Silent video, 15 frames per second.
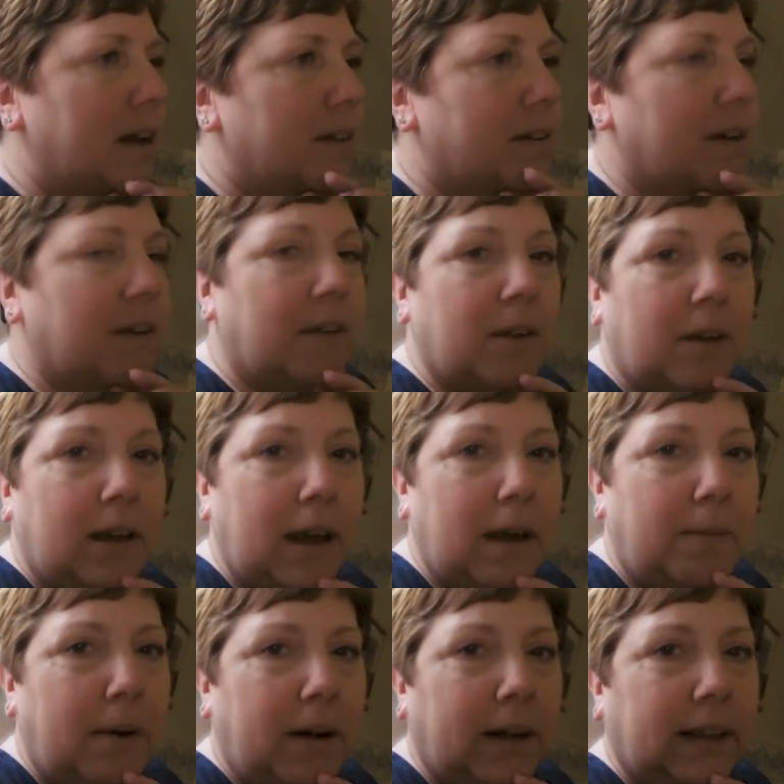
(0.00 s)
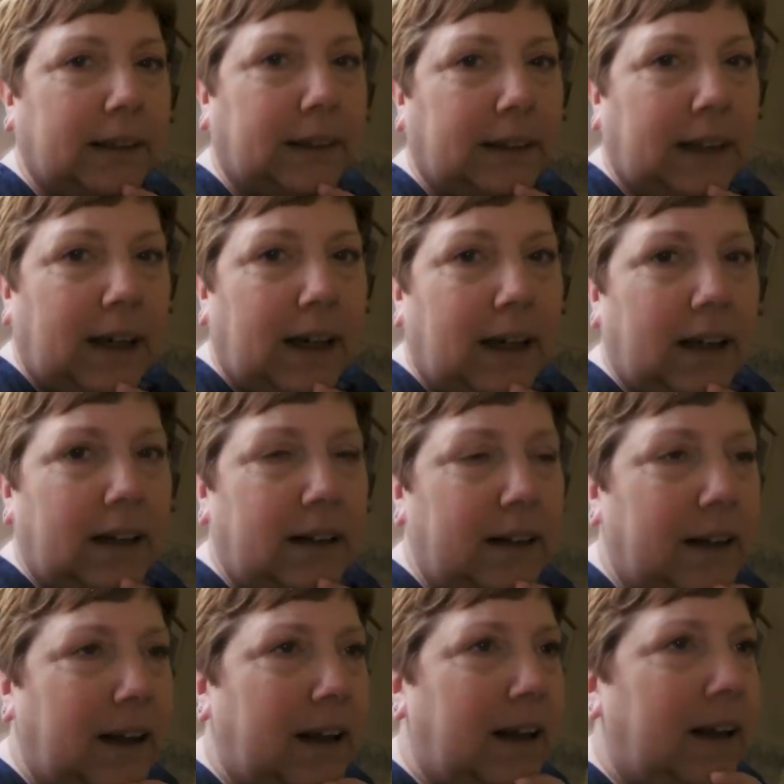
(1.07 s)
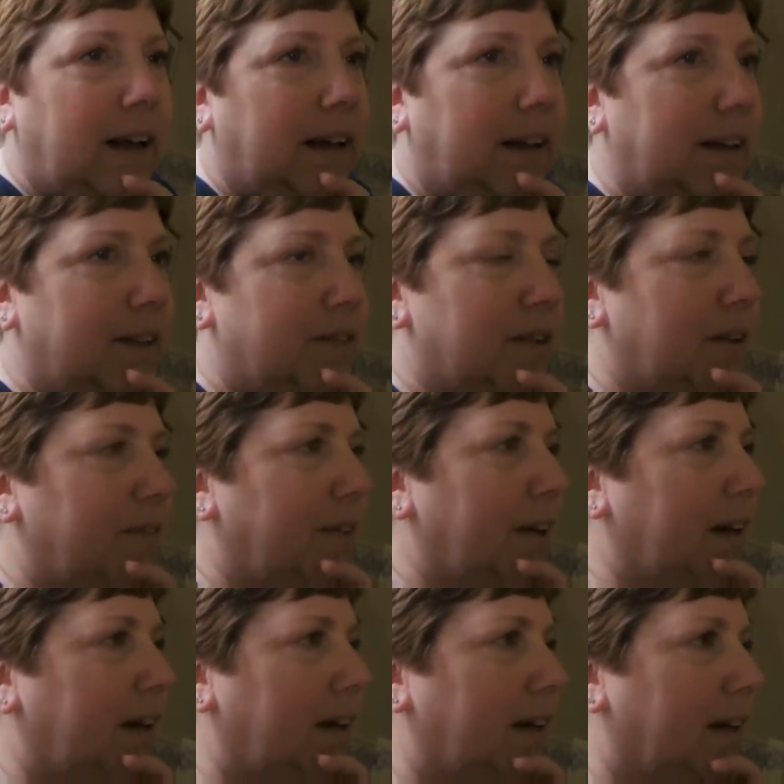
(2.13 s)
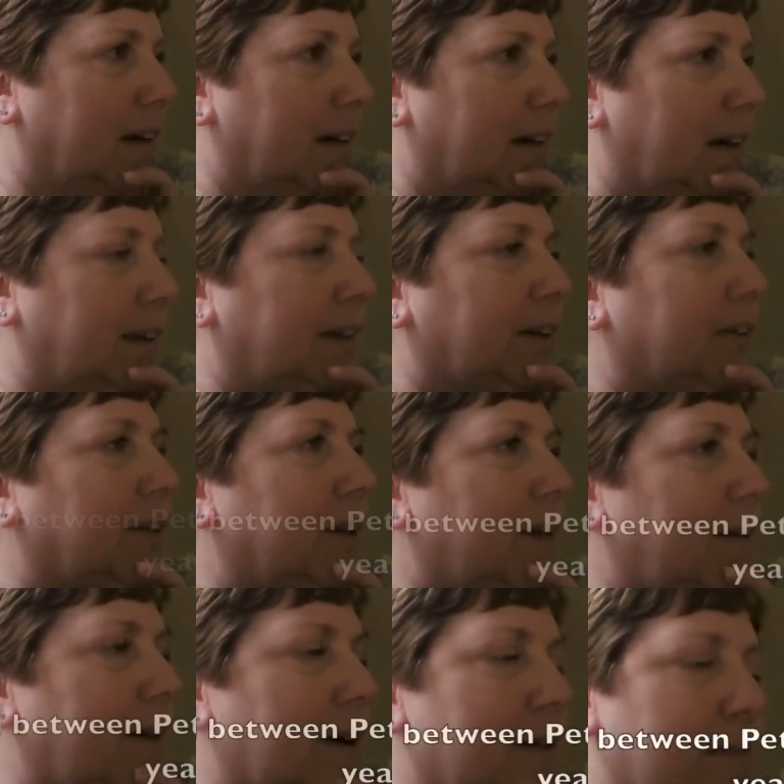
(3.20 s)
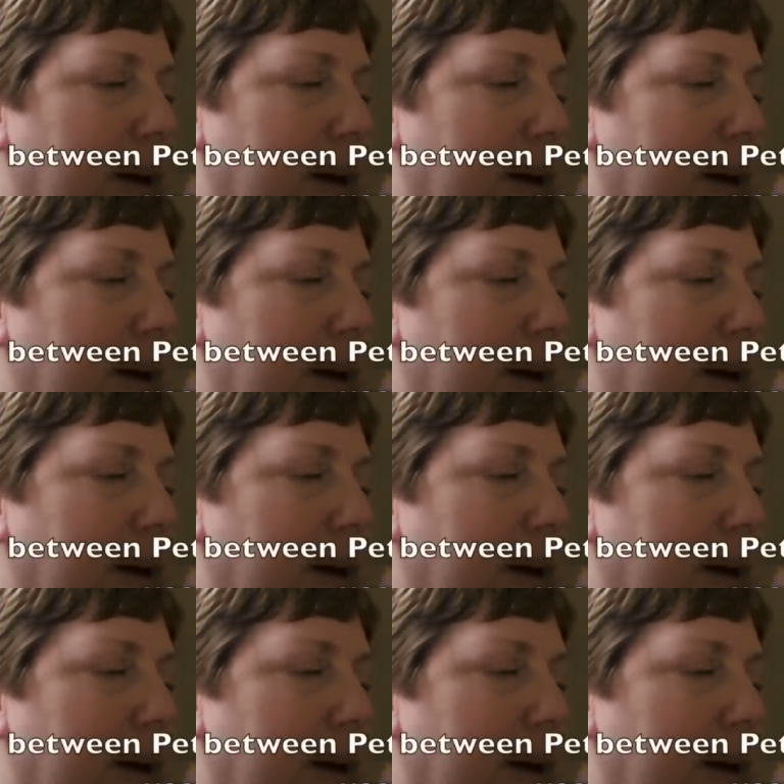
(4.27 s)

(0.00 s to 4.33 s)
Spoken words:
So the yearbook is done. And it's so funny, I saw the emails